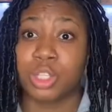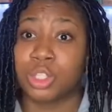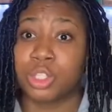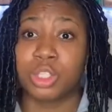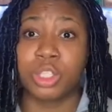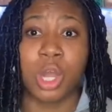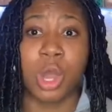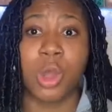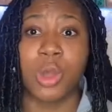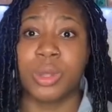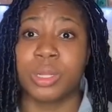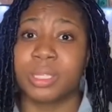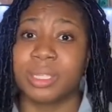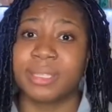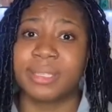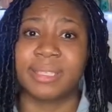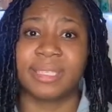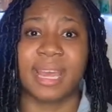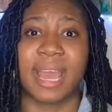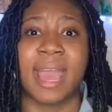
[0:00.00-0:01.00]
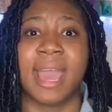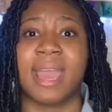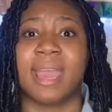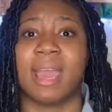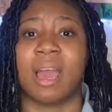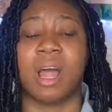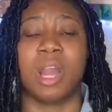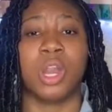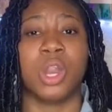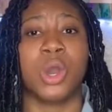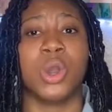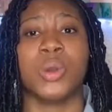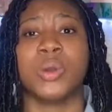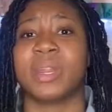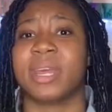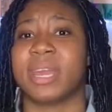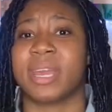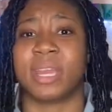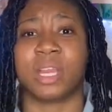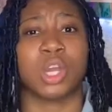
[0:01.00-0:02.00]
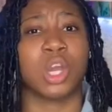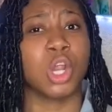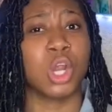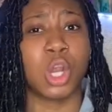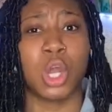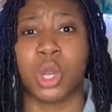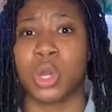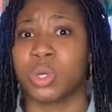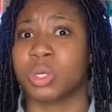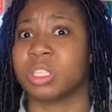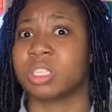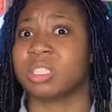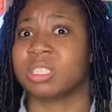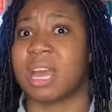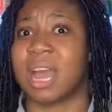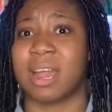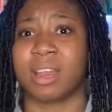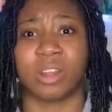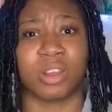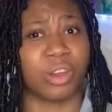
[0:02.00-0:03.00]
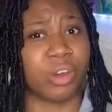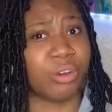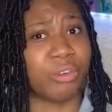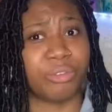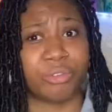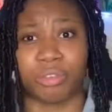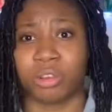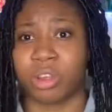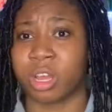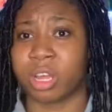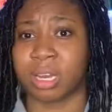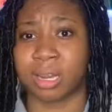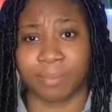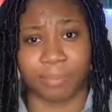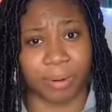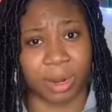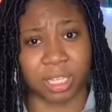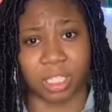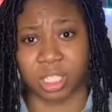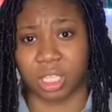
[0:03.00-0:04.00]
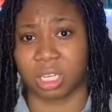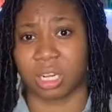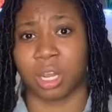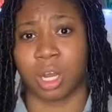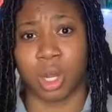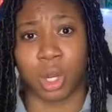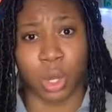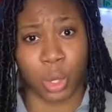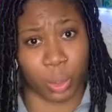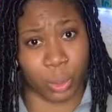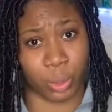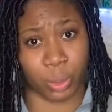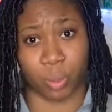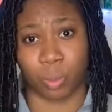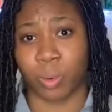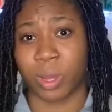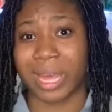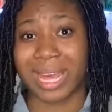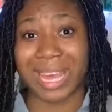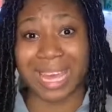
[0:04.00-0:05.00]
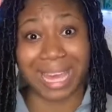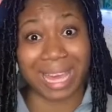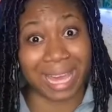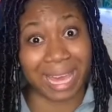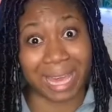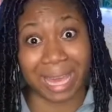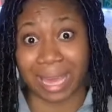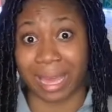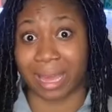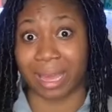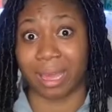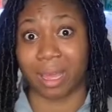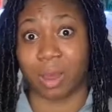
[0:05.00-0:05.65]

Don't stay alone enclosed and go through your depression alone. We're here.